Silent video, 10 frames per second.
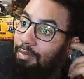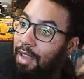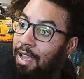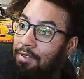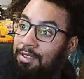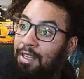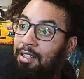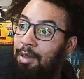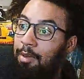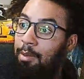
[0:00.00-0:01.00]
Outside
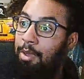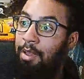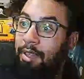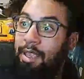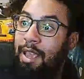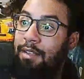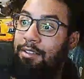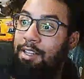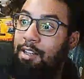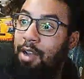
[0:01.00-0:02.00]
of WWE, I like
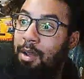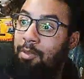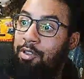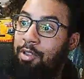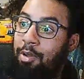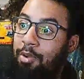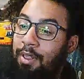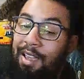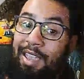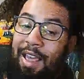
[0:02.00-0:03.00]
Alexander Hammerstone. I
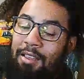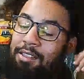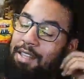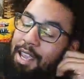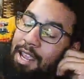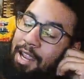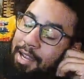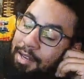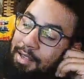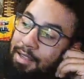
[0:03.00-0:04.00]
like Alex Kane.